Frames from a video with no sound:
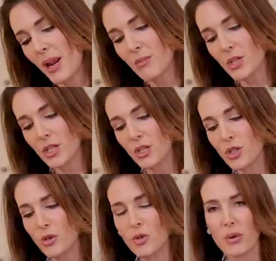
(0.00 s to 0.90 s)
I'm just gonna
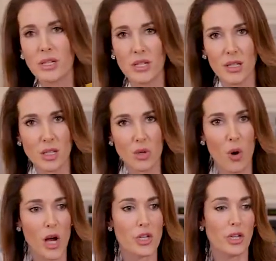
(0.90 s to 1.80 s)
do the rest of the
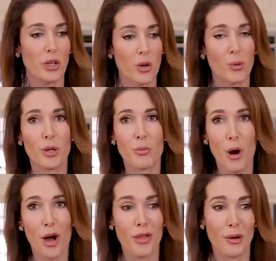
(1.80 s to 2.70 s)
squash along with the
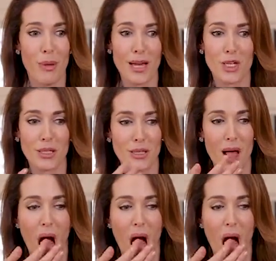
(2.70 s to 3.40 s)
broth in batches.